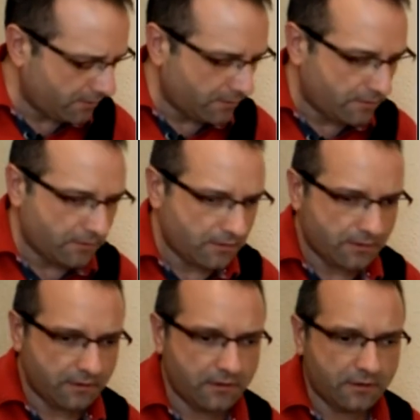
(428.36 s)

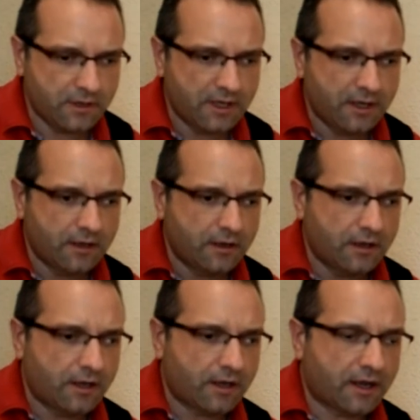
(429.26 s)

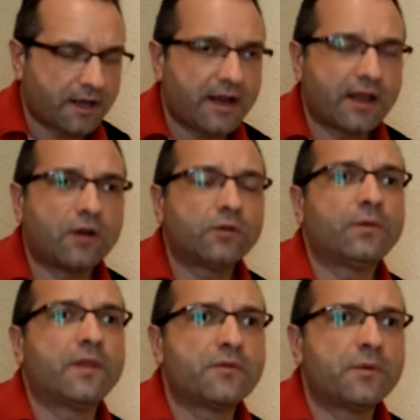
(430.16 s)
And here I go to
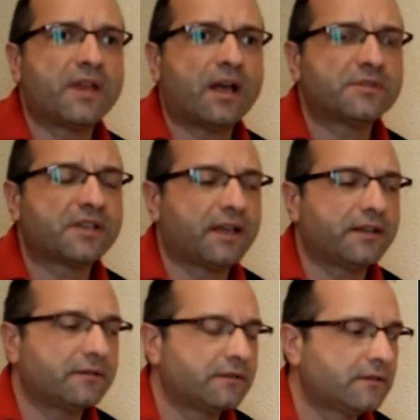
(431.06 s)
the 3 pickups
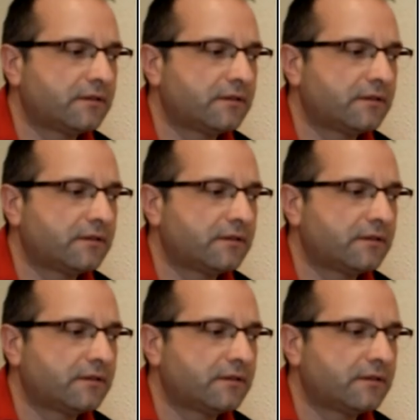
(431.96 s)
again.